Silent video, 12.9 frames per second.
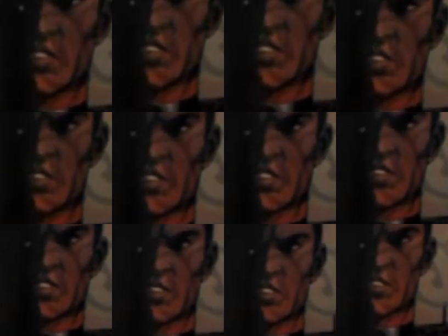What we
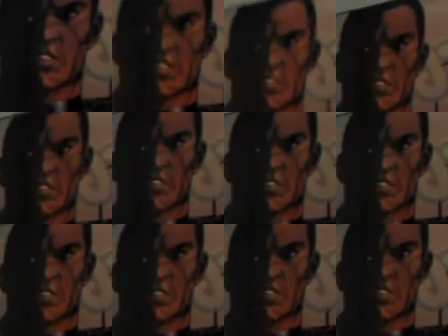were doing,
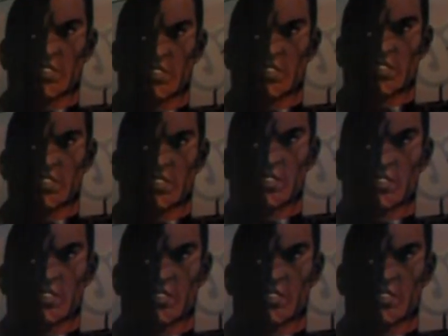the nature